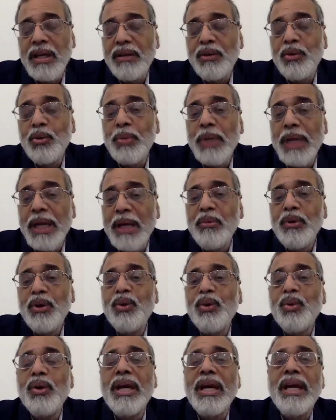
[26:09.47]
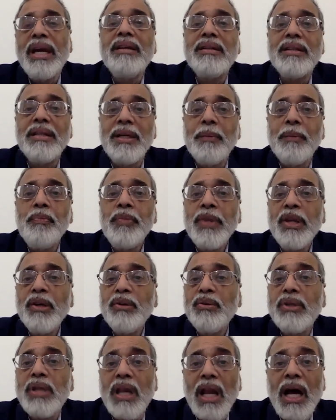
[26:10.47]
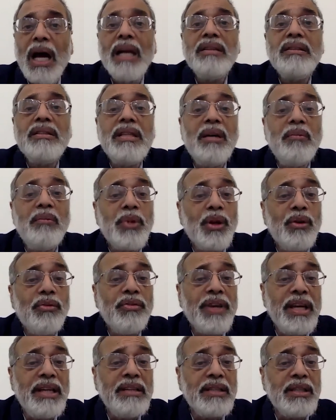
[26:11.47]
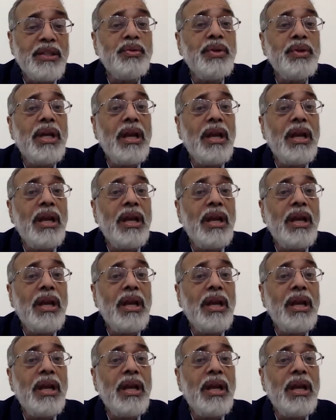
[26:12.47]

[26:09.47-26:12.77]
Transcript: to be able to cater to the large number of cases we are